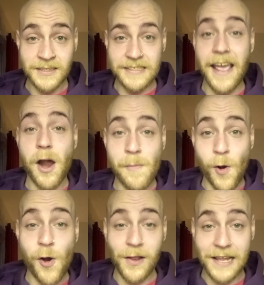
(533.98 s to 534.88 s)
They are
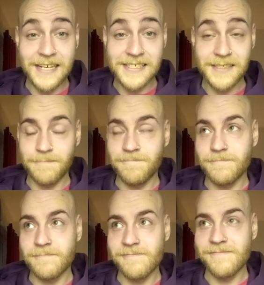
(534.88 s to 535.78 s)
more or less,
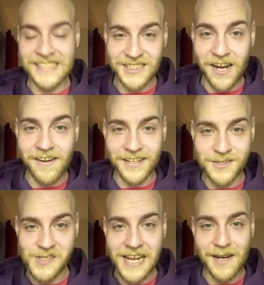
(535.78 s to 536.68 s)
sorry
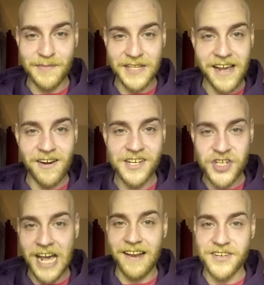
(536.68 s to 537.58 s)
to say it, but they are a
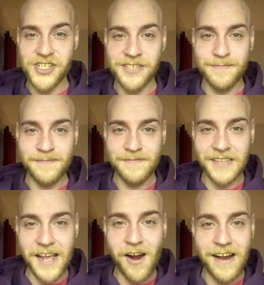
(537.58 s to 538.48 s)
challenge.
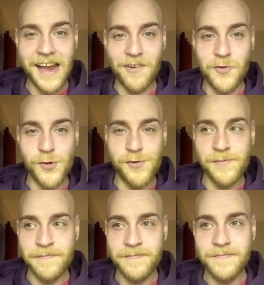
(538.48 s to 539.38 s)
They are here
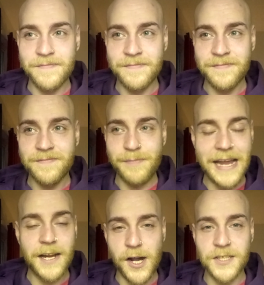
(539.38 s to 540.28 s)
to
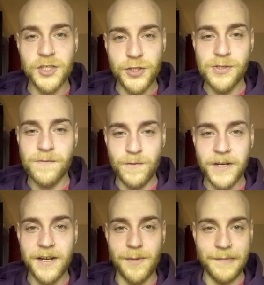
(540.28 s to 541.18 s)
make us choose
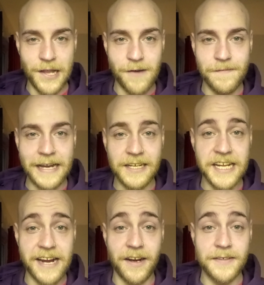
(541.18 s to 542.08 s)
freedom, love, and
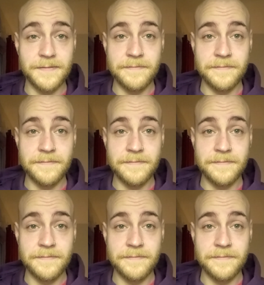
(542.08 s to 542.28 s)
care.